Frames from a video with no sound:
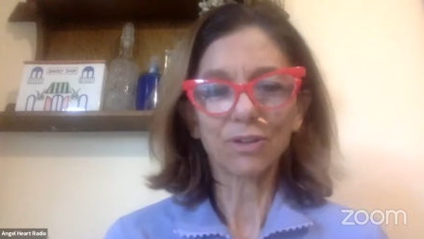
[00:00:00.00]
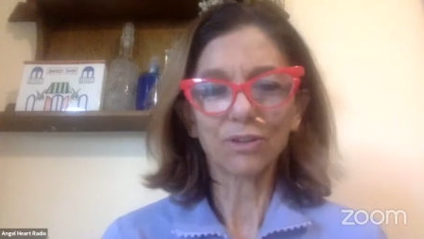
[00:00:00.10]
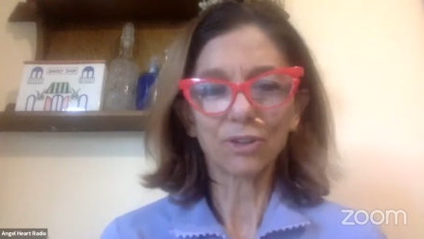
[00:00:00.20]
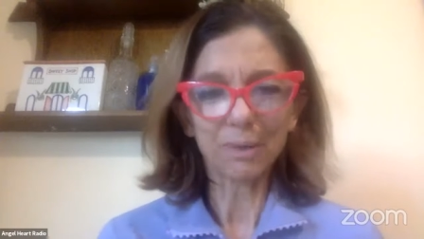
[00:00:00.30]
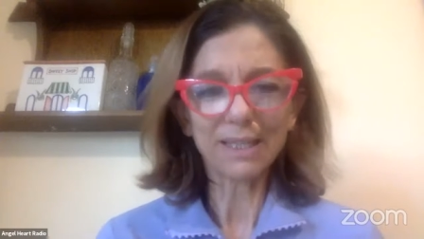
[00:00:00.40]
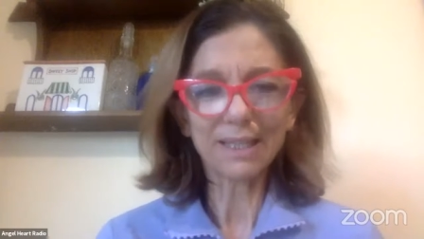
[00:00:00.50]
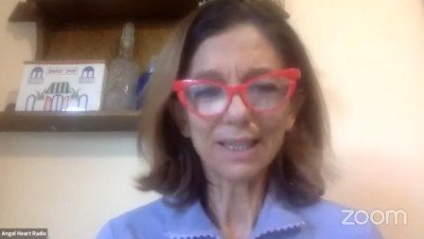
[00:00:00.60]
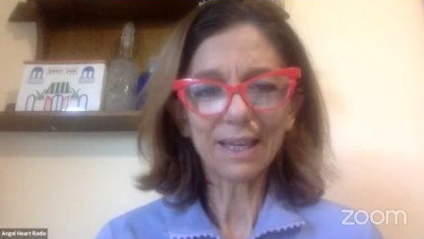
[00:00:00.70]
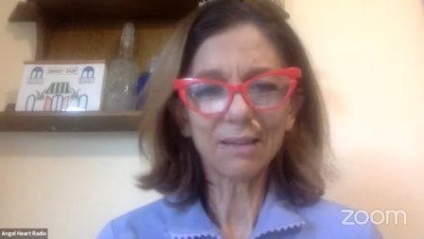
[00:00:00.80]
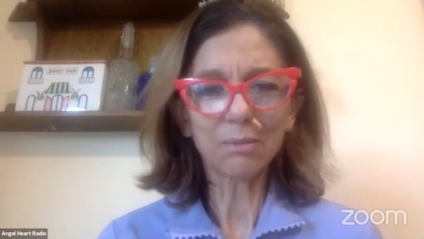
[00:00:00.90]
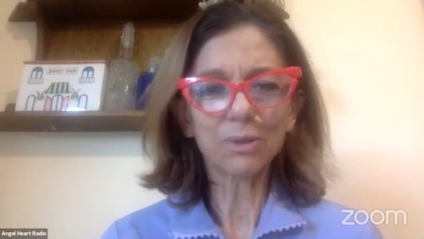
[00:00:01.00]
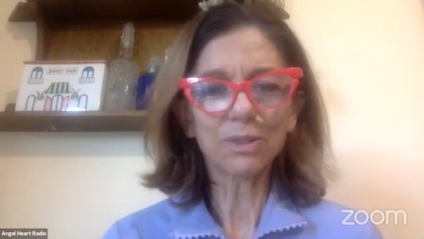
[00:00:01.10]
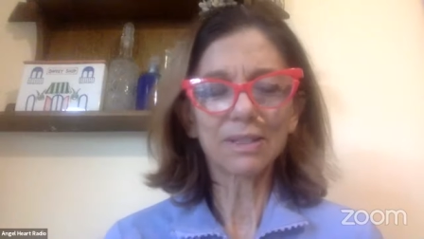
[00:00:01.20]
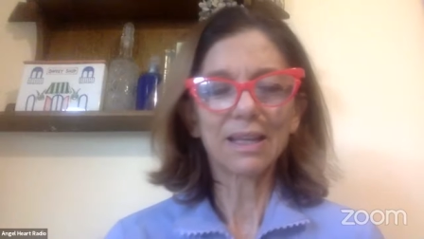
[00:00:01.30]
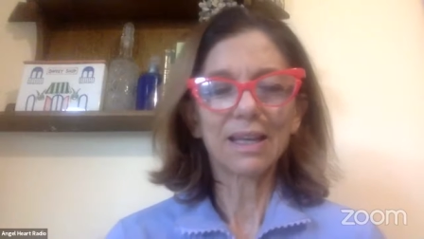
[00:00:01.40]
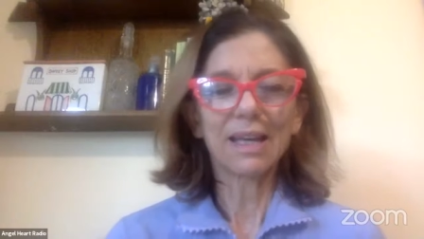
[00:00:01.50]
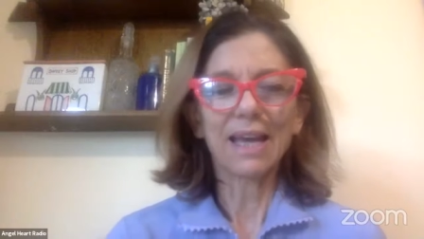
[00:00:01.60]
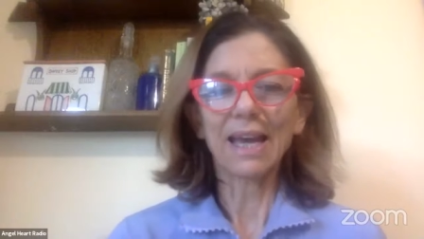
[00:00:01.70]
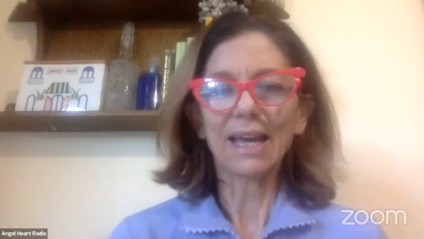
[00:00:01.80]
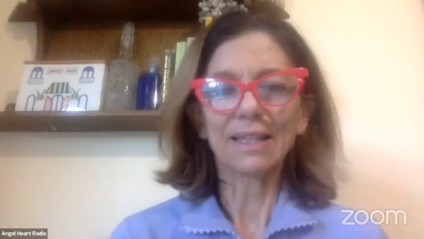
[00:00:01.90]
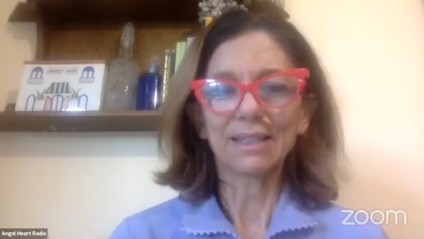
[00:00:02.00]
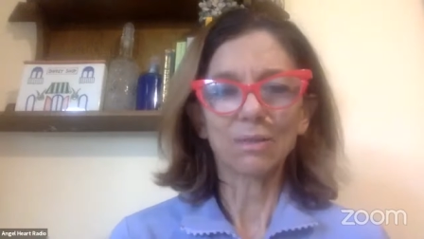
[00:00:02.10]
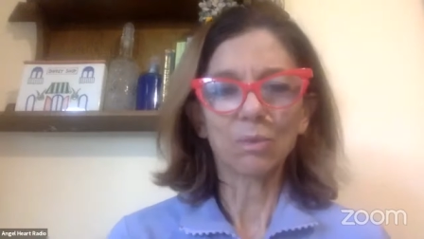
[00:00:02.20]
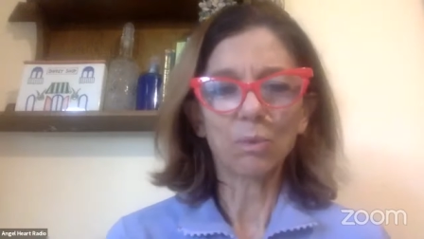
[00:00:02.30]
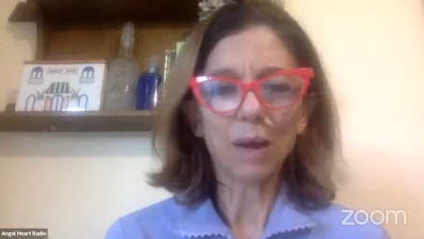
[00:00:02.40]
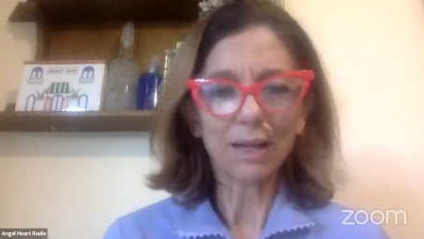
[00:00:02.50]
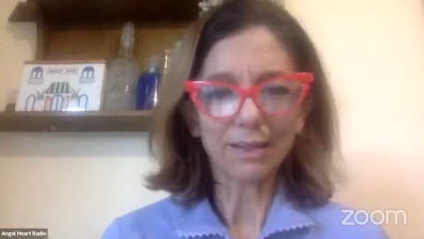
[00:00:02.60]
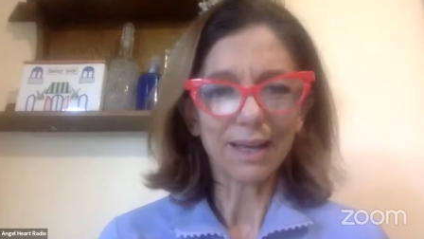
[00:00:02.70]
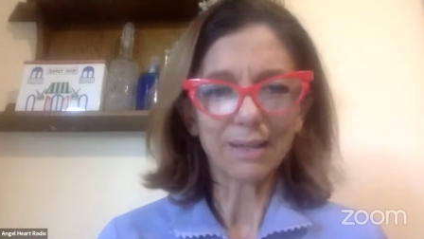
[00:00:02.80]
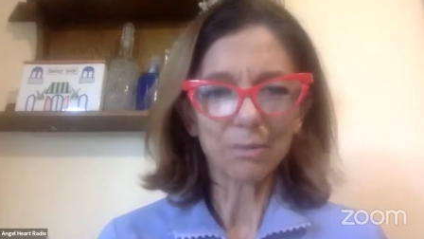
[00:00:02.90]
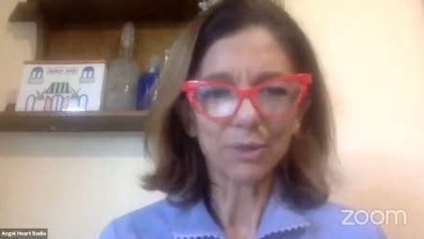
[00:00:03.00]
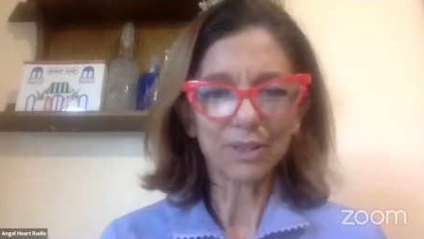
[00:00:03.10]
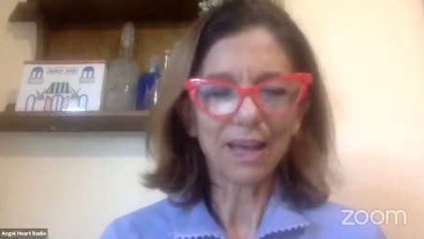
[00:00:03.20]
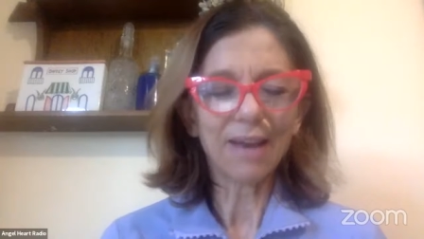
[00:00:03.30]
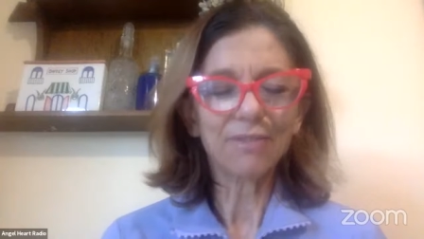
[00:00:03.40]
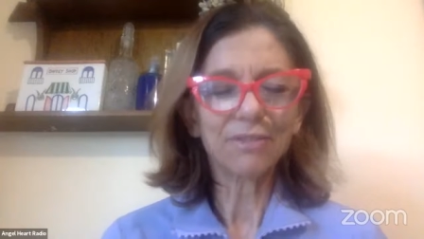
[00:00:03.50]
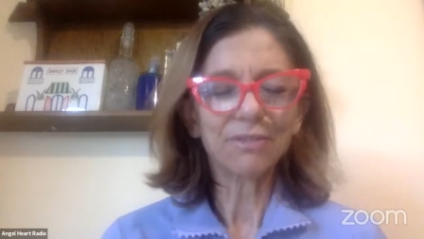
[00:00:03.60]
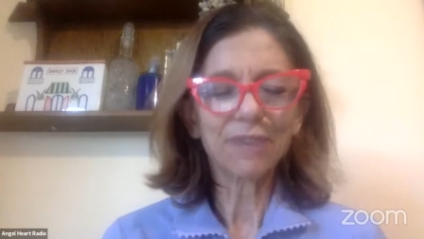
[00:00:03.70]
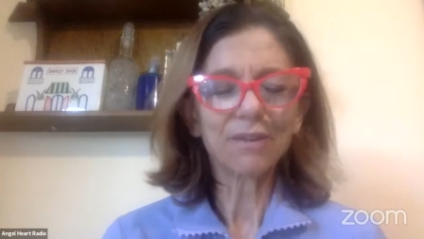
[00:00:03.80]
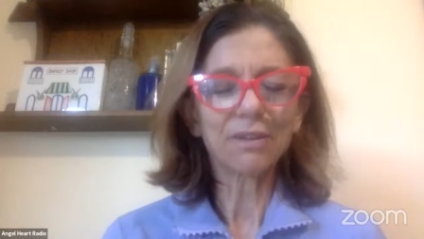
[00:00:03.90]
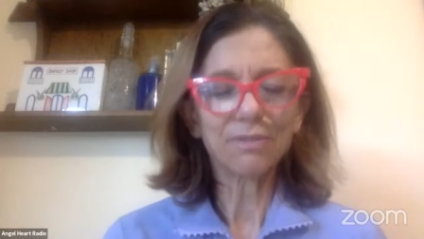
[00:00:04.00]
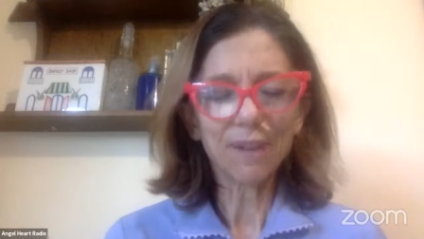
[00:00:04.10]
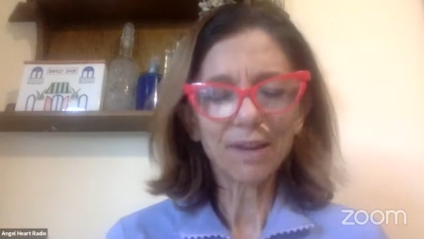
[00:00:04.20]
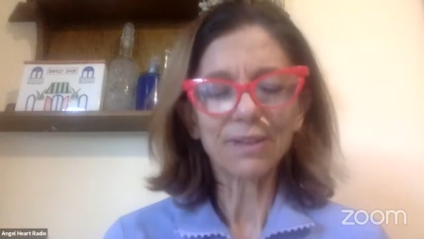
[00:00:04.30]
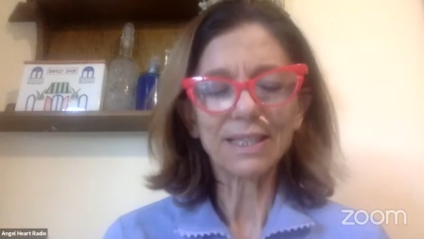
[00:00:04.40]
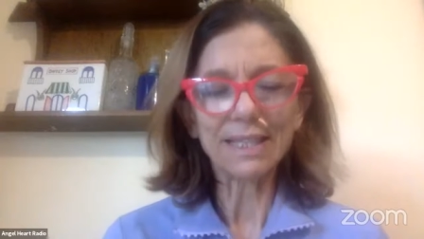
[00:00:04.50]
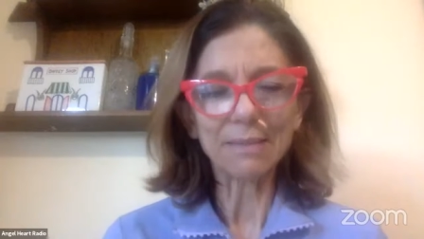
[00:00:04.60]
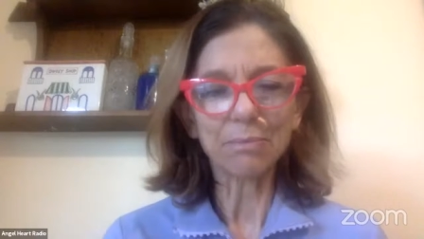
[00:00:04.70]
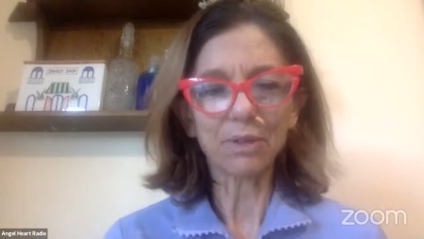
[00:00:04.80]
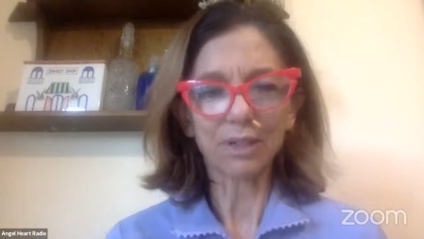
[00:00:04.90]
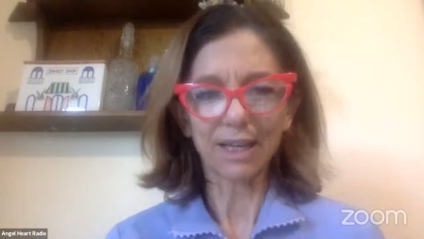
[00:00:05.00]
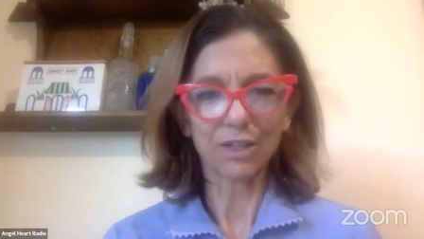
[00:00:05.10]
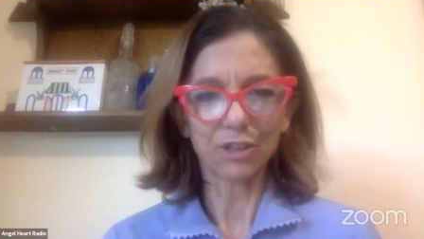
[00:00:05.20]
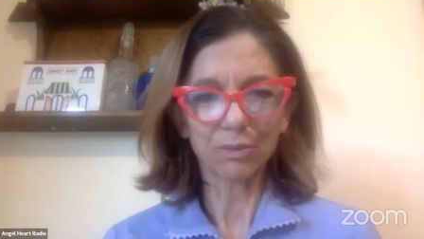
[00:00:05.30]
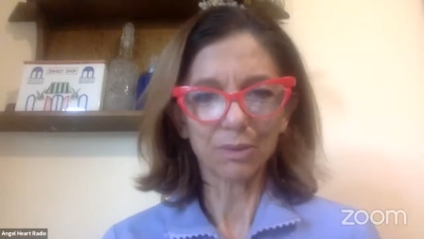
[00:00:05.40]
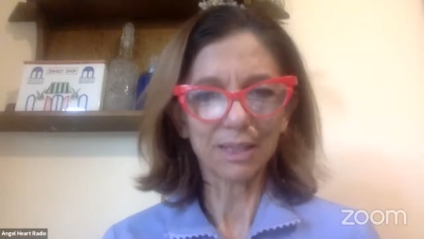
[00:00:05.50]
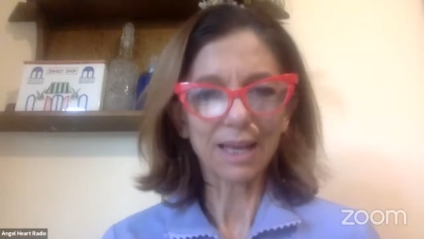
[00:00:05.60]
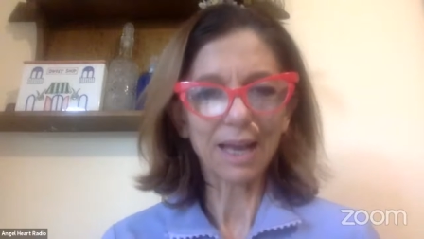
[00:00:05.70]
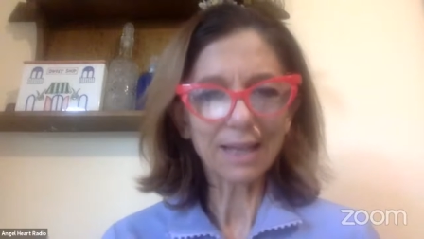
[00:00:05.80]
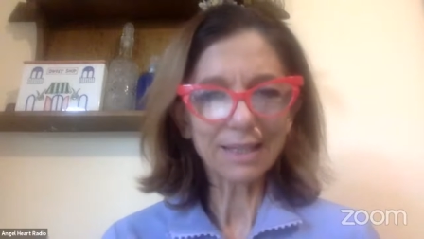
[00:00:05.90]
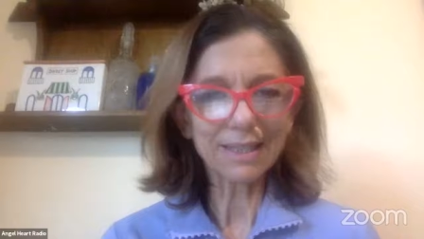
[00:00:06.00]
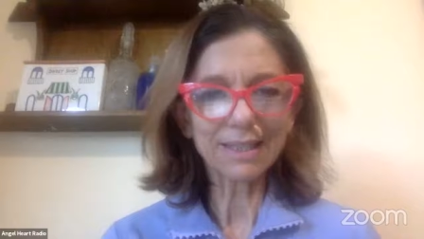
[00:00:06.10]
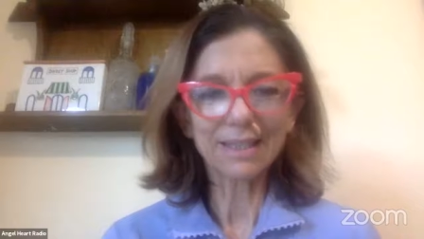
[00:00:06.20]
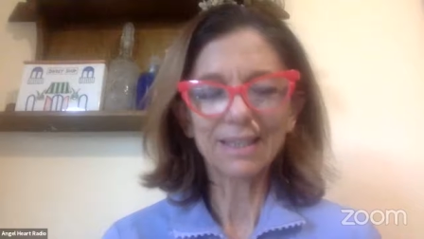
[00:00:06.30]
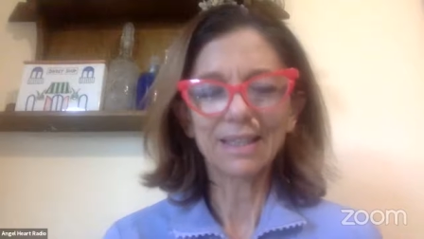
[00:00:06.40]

domestic animals and wild animals. I have a very, very deep connection with cats.